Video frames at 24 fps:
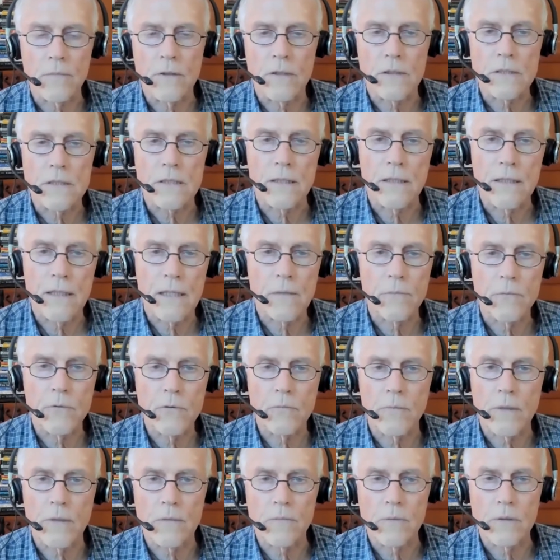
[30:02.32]
it's a neighbor,
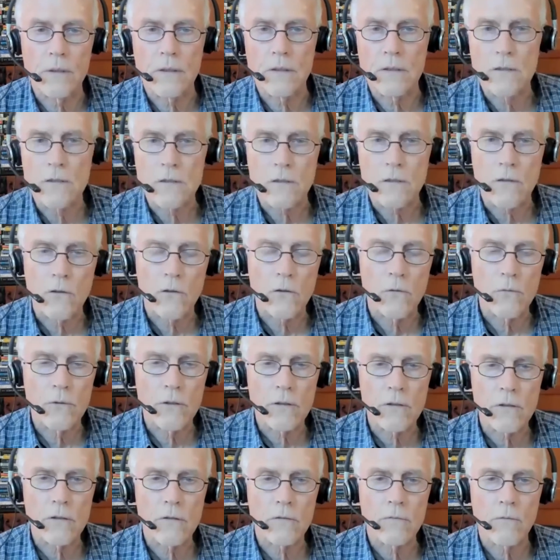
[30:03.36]
maybe it's a
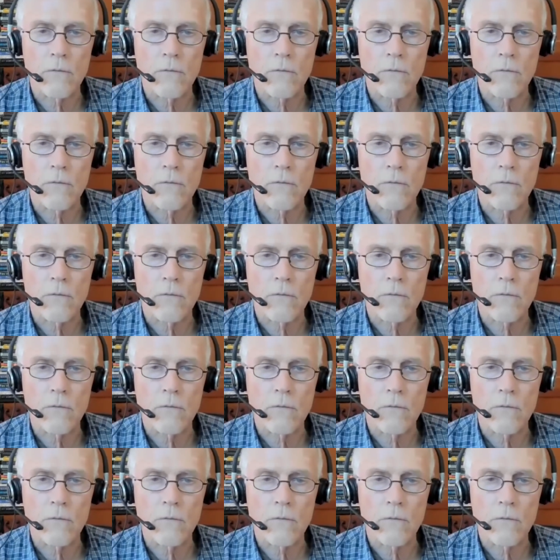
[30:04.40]
coworker,